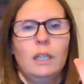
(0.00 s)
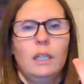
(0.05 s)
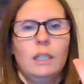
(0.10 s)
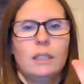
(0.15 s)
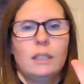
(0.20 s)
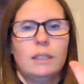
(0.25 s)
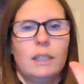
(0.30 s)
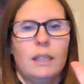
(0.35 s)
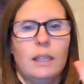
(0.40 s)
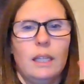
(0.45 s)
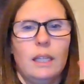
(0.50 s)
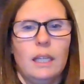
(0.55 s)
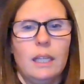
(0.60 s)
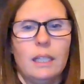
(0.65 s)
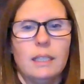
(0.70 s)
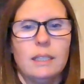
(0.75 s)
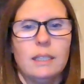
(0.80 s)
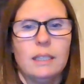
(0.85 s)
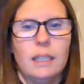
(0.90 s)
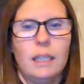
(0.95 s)
So
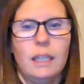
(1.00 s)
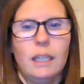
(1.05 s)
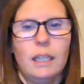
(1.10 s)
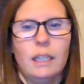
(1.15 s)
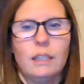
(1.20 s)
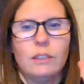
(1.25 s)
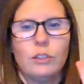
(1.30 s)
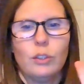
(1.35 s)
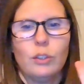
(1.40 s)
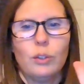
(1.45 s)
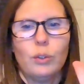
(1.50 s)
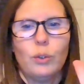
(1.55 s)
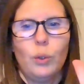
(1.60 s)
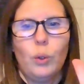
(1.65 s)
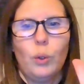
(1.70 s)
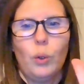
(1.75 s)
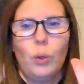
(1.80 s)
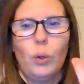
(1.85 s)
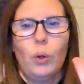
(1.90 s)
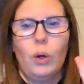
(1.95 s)
this is
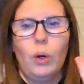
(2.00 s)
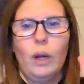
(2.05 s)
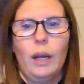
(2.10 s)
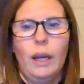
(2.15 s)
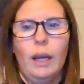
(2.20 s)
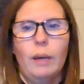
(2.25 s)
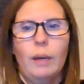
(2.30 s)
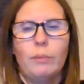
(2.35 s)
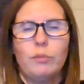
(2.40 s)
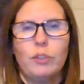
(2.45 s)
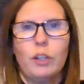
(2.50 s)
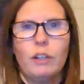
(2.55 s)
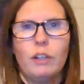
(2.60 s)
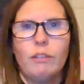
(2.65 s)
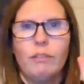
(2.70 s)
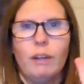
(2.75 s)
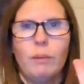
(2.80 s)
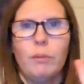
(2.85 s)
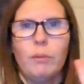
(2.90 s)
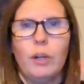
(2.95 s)
your
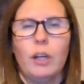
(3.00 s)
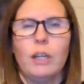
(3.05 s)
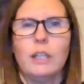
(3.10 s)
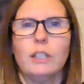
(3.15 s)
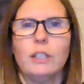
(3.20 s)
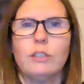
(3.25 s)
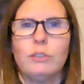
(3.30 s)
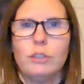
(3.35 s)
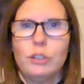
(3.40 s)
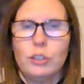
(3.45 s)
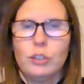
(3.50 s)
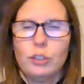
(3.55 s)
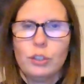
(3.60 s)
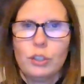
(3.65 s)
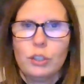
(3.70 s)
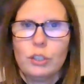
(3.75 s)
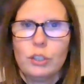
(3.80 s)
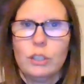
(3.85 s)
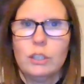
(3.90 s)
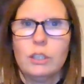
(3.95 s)
diaphragm line, so it's
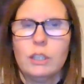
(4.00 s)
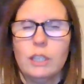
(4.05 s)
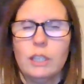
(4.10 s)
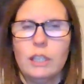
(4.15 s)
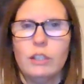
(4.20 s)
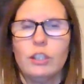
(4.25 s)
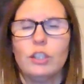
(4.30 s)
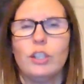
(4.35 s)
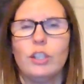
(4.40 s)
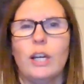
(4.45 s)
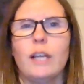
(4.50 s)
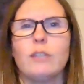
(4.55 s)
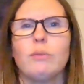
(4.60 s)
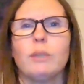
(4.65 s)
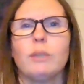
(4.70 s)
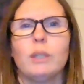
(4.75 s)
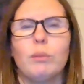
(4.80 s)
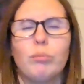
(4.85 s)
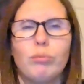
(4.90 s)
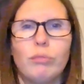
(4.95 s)
just underneath the chest where
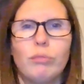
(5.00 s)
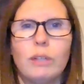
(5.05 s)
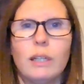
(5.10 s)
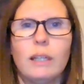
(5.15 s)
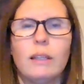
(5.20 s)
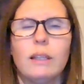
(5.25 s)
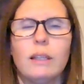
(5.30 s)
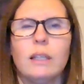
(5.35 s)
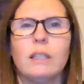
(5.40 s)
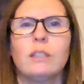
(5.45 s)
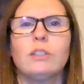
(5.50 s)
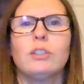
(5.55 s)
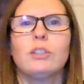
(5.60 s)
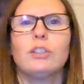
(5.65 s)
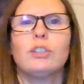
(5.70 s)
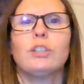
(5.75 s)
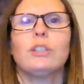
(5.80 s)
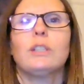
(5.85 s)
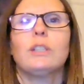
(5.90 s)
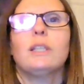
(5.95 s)
you breathe in, so it's
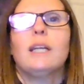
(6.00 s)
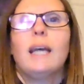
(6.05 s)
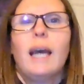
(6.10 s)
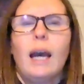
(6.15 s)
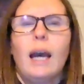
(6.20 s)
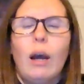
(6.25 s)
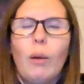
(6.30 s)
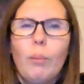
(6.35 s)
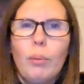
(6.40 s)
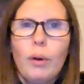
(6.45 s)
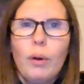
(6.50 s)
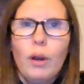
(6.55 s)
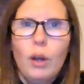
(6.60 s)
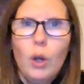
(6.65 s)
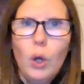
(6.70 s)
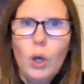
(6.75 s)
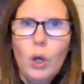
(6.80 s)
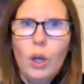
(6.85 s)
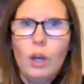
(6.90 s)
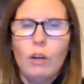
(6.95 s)
just going to help
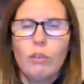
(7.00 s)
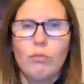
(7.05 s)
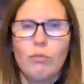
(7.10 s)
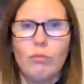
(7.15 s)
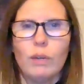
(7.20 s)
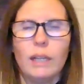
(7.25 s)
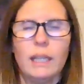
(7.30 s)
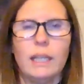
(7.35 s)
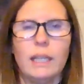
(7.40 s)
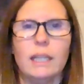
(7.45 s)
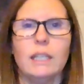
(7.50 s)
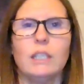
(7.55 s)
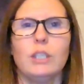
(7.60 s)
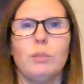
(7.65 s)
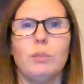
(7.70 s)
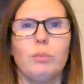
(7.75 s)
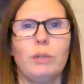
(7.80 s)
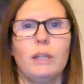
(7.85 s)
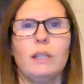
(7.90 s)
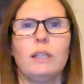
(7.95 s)
ease your
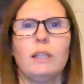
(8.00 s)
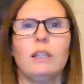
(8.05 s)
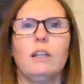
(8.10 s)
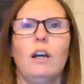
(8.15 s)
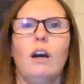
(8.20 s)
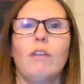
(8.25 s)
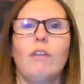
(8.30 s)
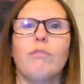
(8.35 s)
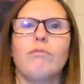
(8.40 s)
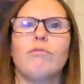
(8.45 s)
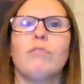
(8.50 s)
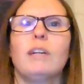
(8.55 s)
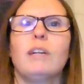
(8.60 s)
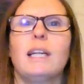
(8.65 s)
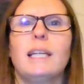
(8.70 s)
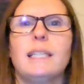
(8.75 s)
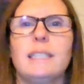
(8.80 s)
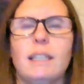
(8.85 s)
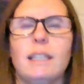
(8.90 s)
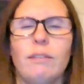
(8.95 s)
breathing off and
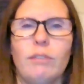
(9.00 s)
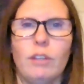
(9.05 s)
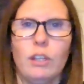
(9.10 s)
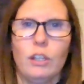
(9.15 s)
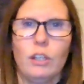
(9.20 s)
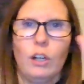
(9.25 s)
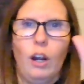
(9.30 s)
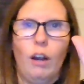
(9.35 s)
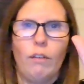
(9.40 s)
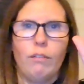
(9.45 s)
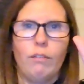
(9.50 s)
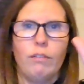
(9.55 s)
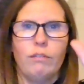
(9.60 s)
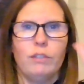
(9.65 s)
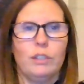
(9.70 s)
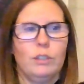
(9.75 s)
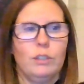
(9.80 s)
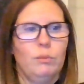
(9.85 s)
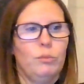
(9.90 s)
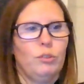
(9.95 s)
release everything off for
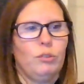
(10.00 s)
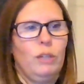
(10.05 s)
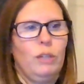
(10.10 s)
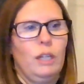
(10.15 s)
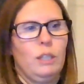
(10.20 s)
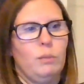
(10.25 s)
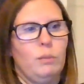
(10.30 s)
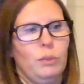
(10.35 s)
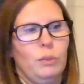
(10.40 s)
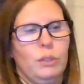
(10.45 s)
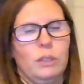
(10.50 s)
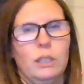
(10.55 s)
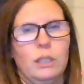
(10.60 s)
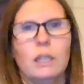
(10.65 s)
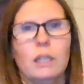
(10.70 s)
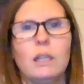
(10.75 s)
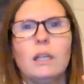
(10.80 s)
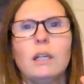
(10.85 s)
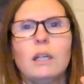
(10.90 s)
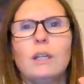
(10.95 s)
some stress busting.
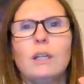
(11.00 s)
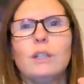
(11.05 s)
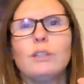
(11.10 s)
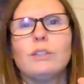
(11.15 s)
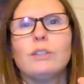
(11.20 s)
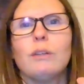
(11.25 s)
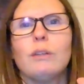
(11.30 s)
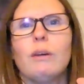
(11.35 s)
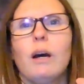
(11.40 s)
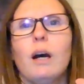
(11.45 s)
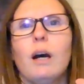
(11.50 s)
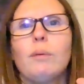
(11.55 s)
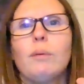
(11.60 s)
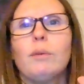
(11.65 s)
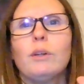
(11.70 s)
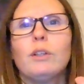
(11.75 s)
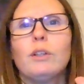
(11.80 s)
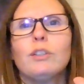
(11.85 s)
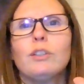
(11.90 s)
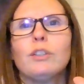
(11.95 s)
So I'm
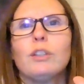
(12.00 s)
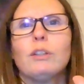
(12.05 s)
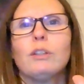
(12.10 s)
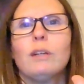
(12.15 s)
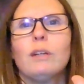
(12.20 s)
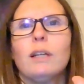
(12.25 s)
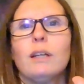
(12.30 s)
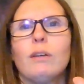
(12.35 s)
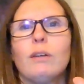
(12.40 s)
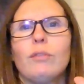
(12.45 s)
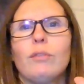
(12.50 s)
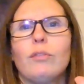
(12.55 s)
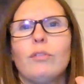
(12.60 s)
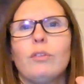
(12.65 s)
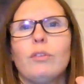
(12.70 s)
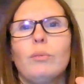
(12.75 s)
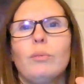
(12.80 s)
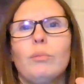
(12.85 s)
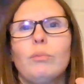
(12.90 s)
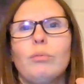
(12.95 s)
going to do little
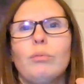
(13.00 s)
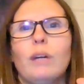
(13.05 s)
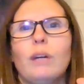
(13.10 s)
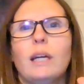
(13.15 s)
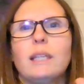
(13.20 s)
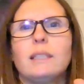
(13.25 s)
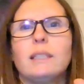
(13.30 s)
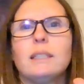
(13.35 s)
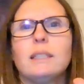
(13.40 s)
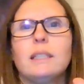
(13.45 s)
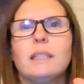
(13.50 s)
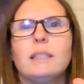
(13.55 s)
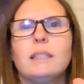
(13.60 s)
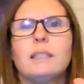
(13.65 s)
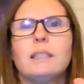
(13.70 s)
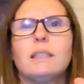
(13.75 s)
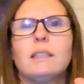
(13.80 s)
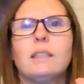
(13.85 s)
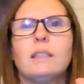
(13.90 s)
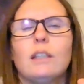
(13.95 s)
thumb
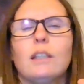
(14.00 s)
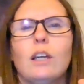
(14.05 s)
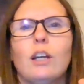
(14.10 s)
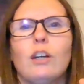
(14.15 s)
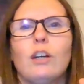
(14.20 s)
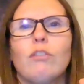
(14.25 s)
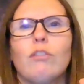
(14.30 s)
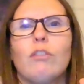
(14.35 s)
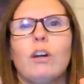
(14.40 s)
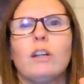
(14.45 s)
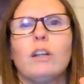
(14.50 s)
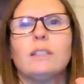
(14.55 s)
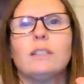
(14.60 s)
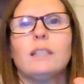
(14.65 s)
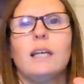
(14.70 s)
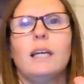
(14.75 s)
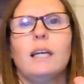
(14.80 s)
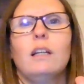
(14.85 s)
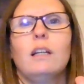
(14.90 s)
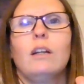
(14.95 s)
presses across
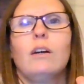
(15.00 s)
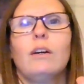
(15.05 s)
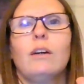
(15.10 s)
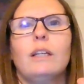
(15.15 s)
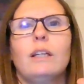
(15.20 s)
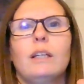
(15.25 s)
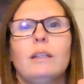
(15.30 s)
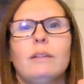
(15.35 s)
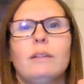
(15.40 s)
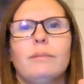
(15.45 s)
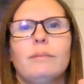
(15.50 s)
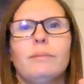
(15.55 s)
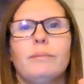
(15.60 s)
that line.